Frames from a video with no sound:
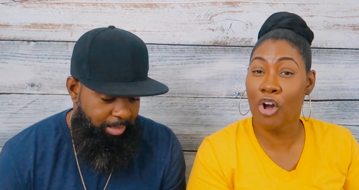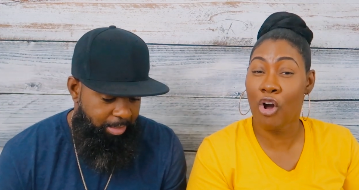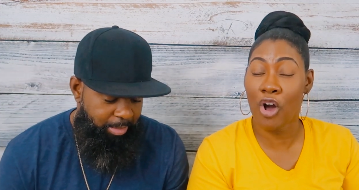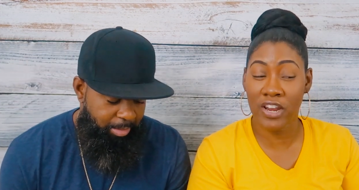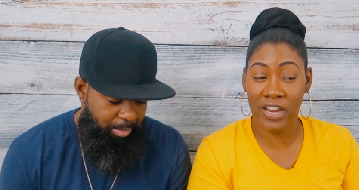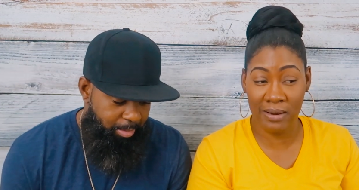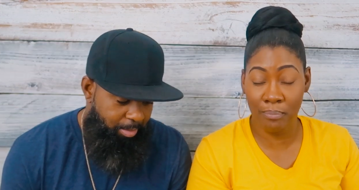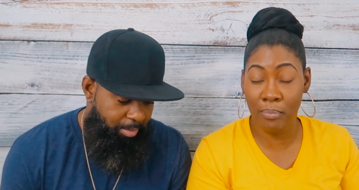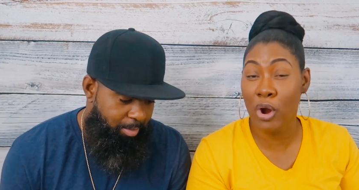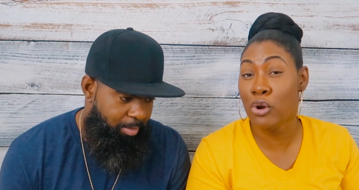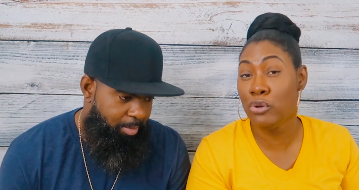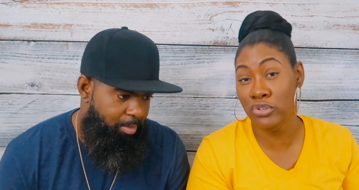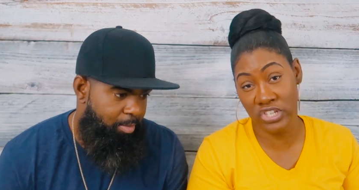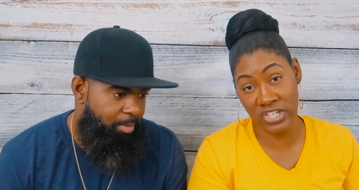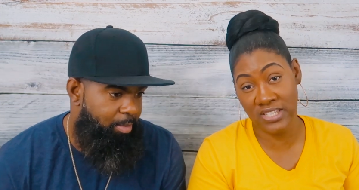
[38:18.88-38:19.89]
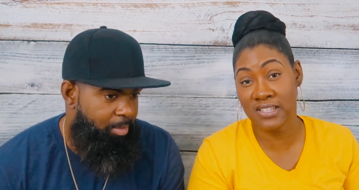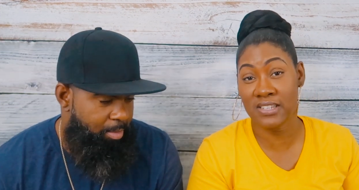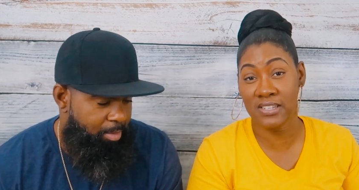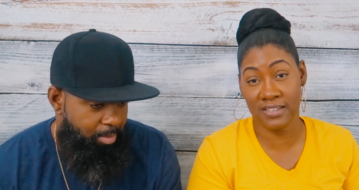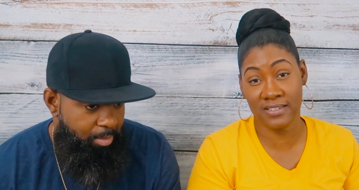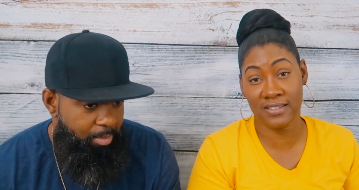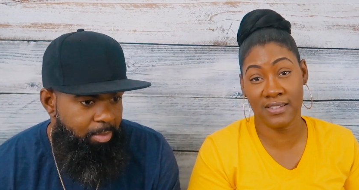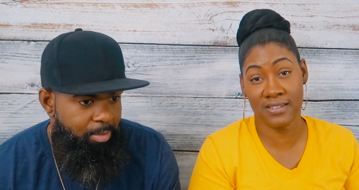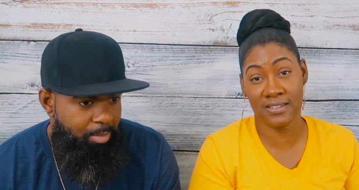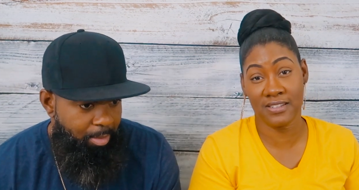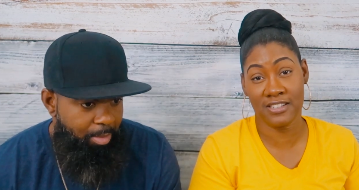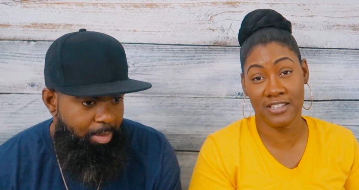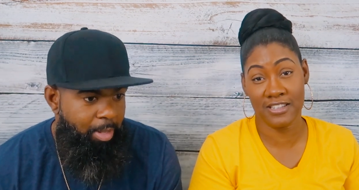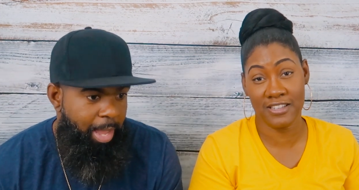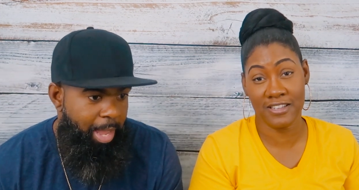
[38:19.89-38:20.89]
Speaker 1: gone and purchased it.
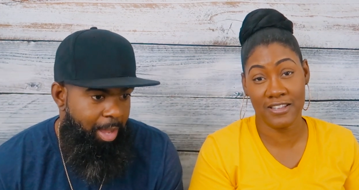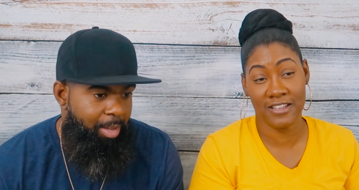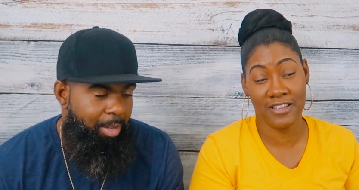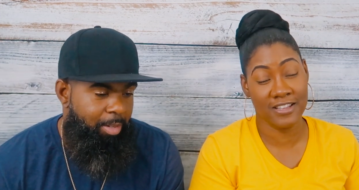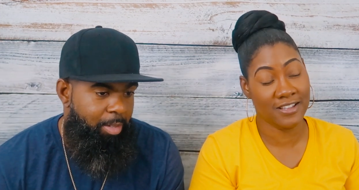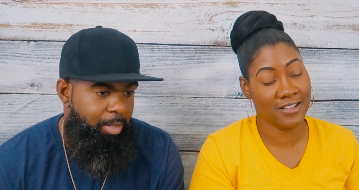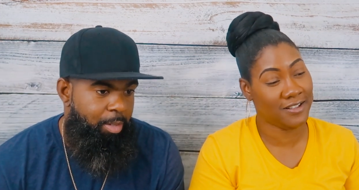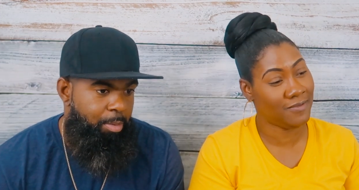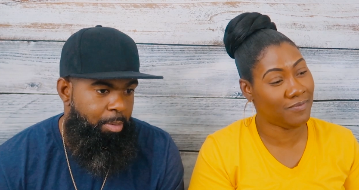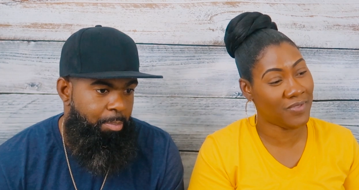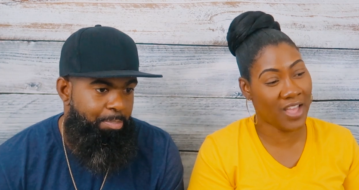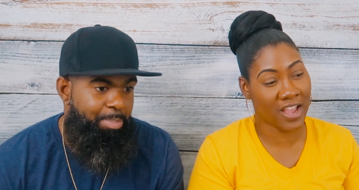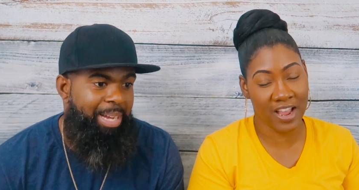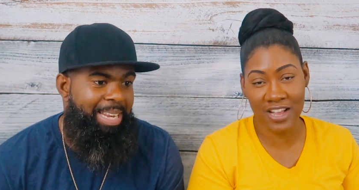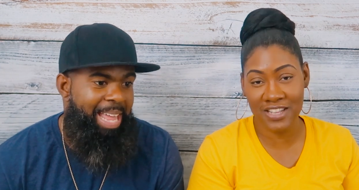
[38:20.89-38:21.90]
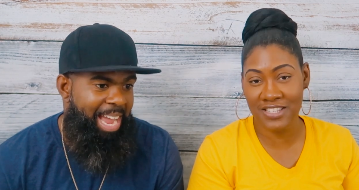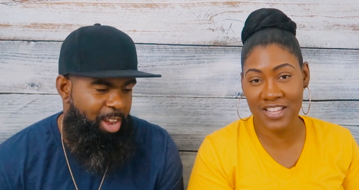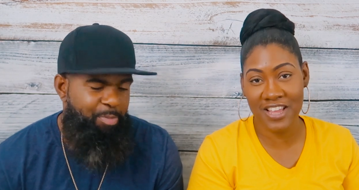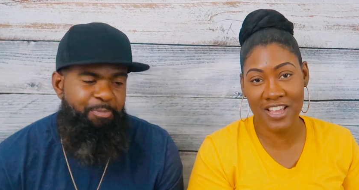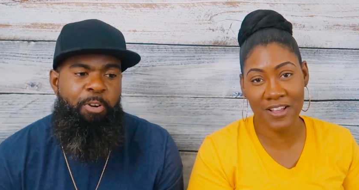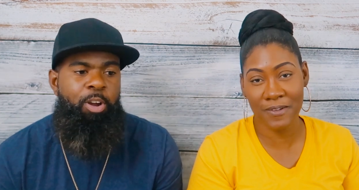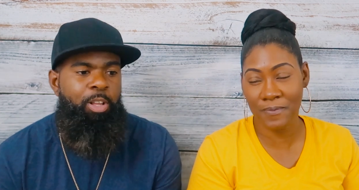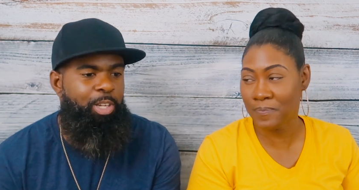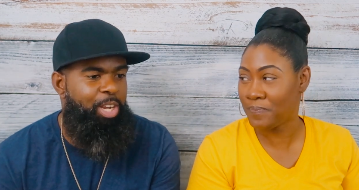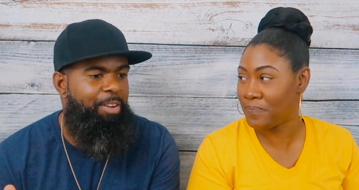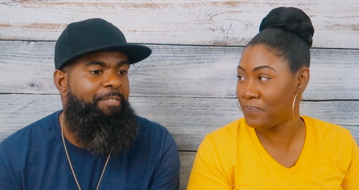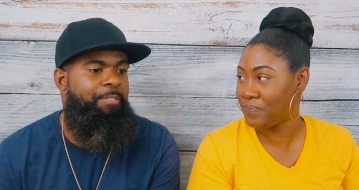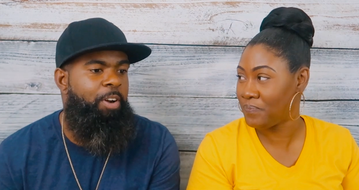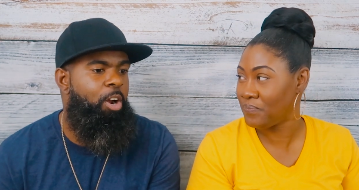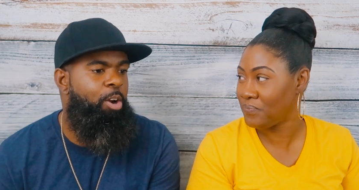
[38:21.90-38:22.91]
Speaker 2: Yeah. Like but I that said, further
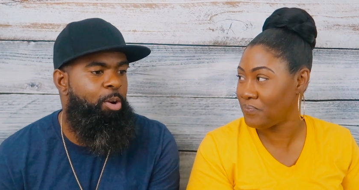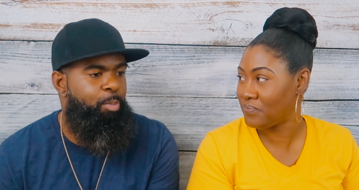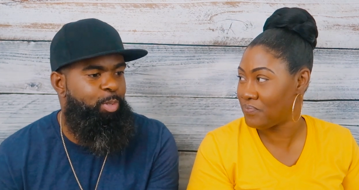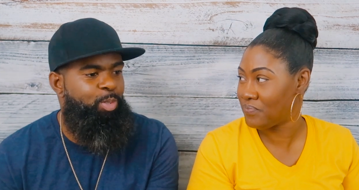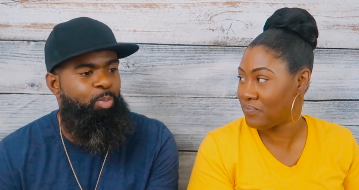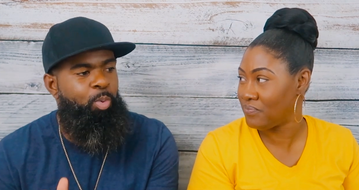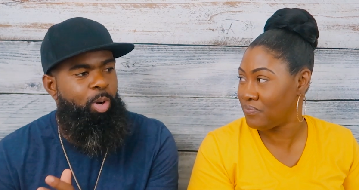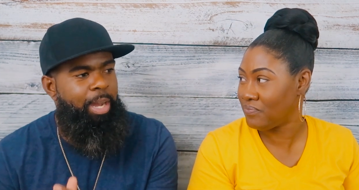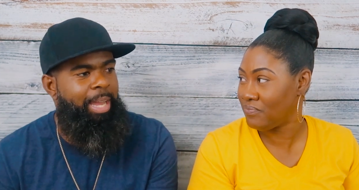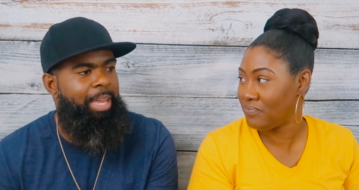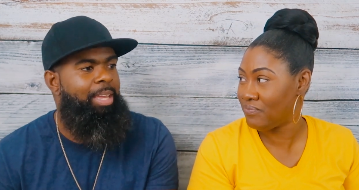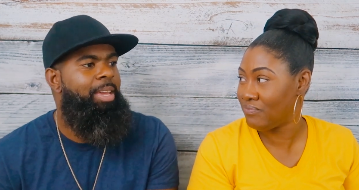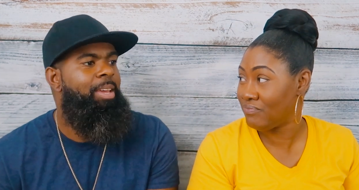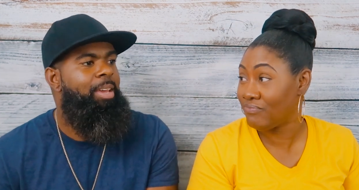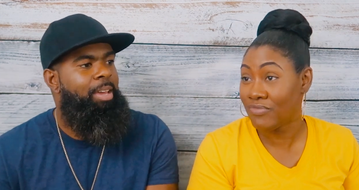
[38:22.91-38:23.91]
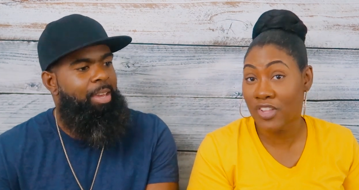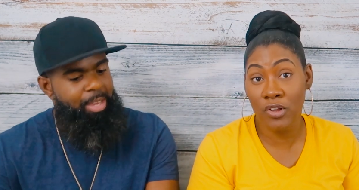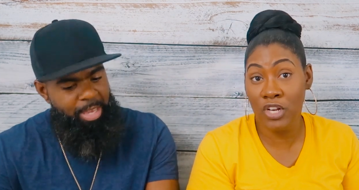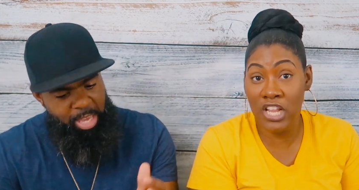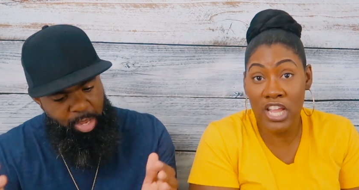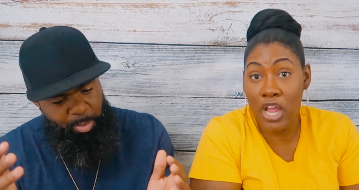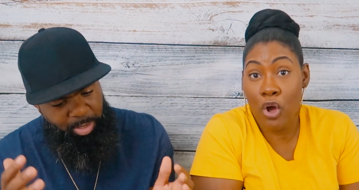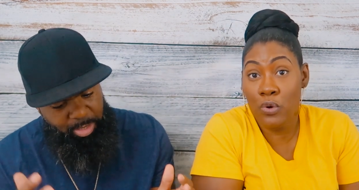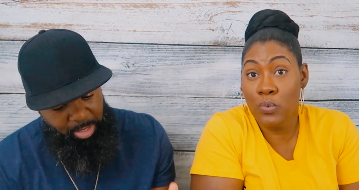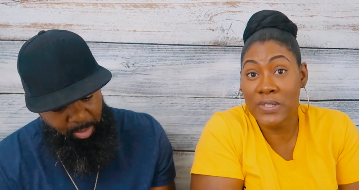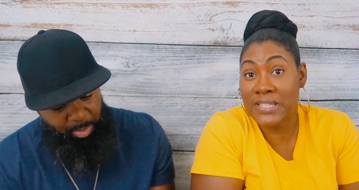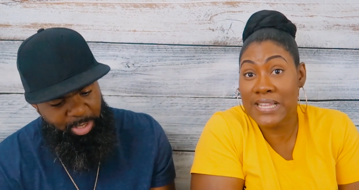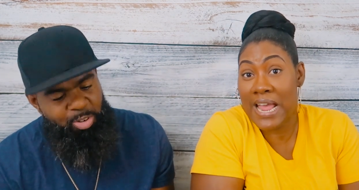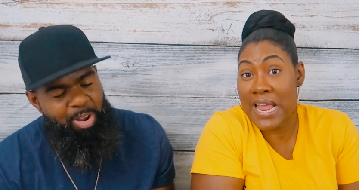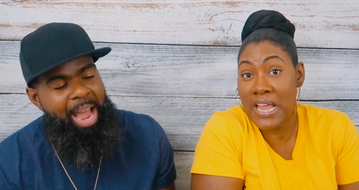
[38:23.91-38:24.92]
confirms what Leo
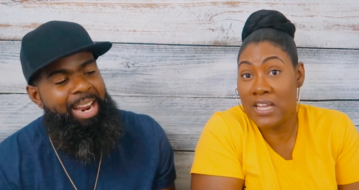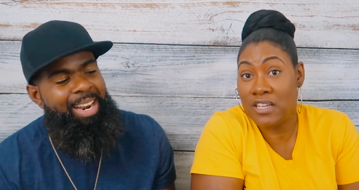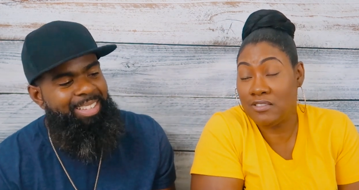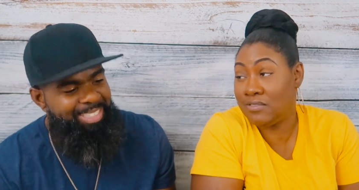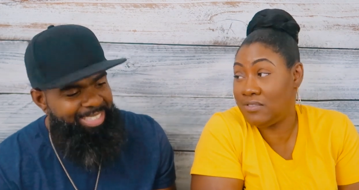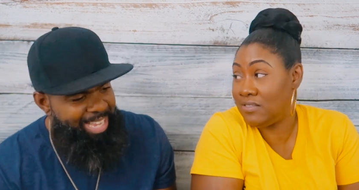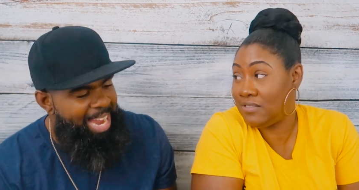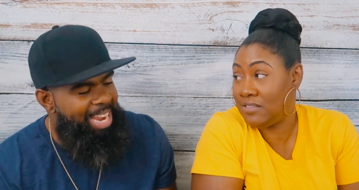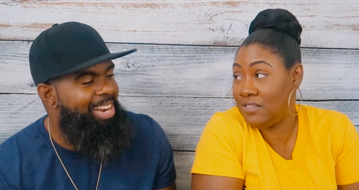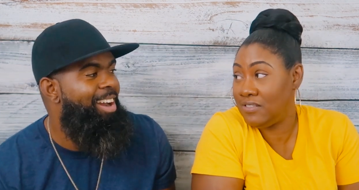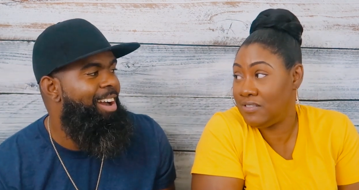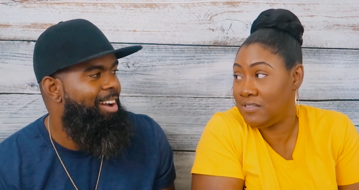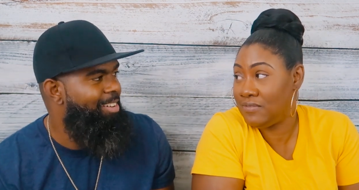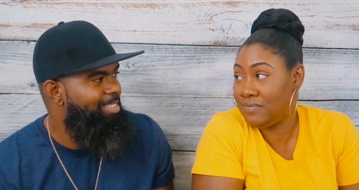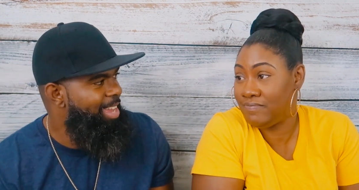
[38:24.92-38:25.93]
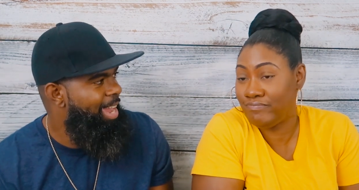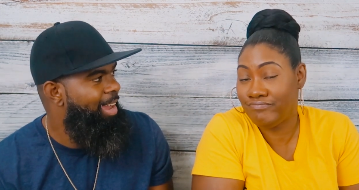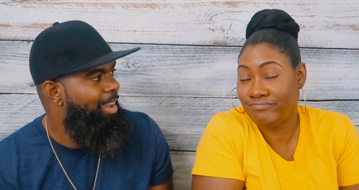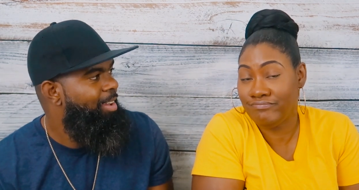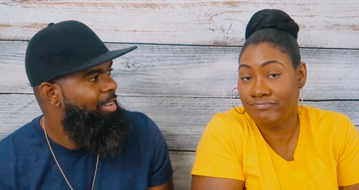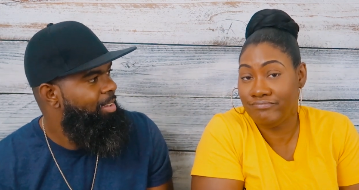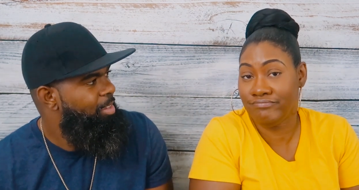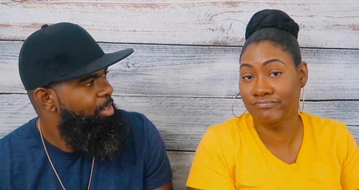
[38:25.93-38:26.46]
was, was trying to say to her. Yeah.